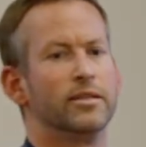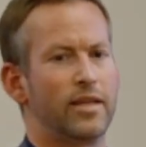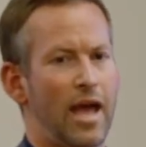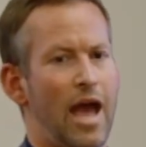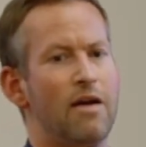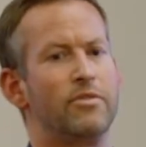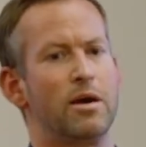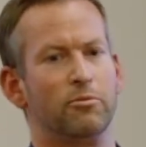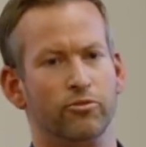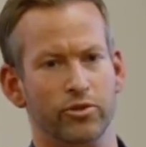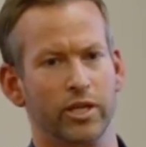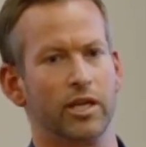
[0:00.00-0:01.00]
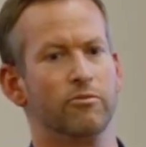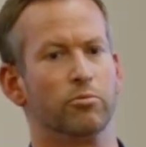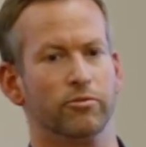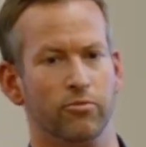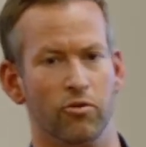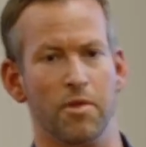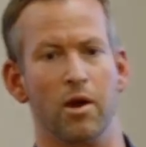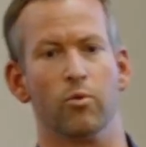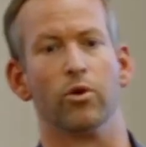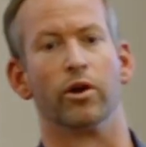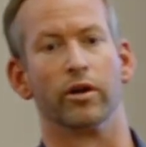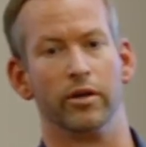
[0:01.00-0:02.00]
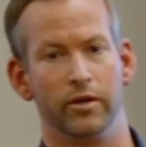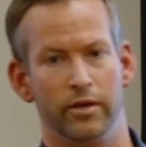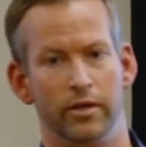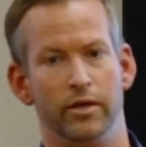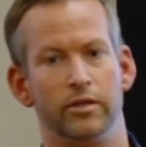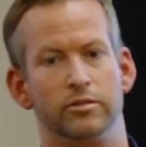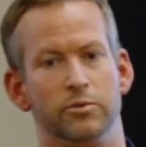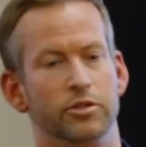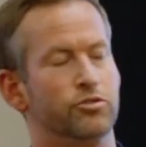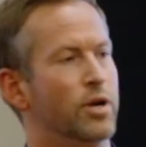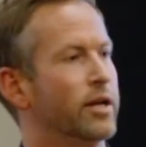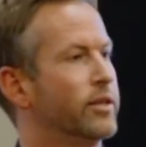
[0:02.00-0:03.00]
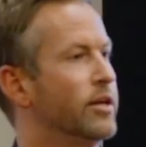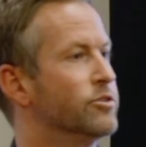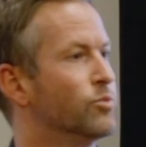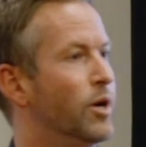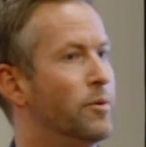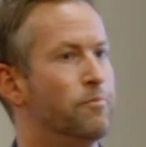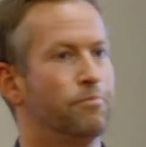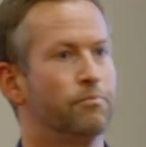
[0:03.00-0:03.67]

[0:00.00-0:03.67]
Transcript: that they have that before they can even perform that work. So we do track that as well.